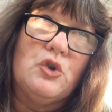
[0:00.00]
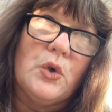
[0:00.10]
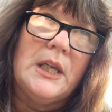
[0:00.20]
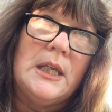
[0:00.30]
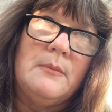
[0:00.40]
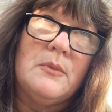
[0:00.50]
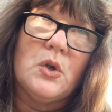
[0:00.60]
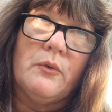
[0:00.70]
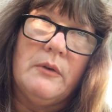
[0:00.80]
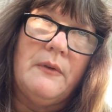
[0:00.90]

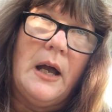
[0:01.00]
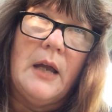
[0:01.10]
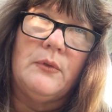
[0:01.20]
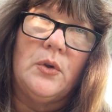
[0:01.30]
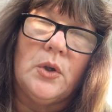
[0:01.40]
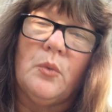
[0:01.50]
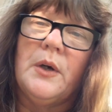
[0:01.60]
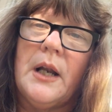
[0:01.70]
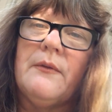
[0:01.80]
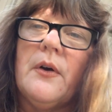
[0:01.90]
Dreams or Revival or
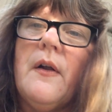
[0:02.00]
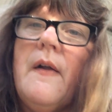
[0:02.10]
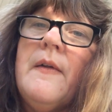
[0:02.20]
whatever.